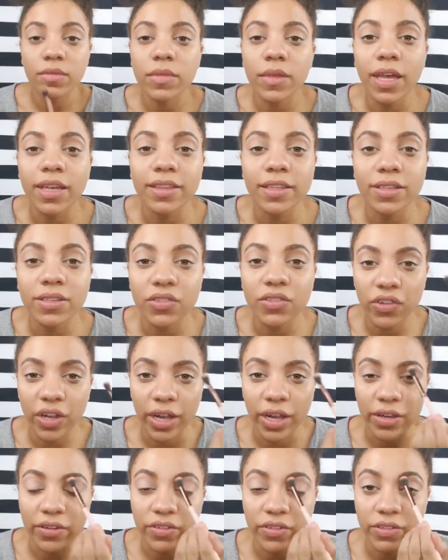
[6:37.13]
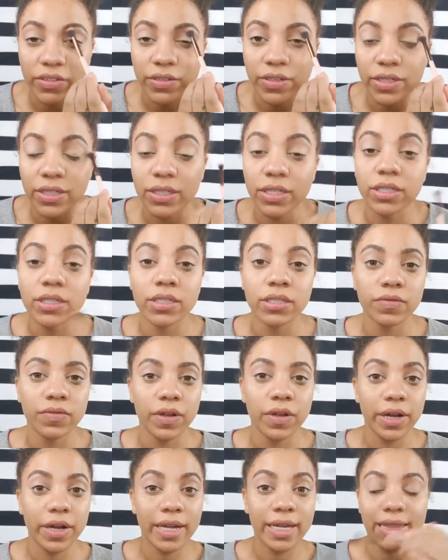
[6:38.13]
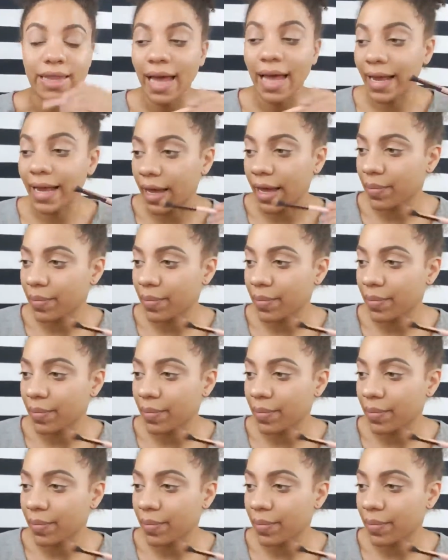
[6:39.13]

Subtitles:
Nothing's changed, as you can see, just very light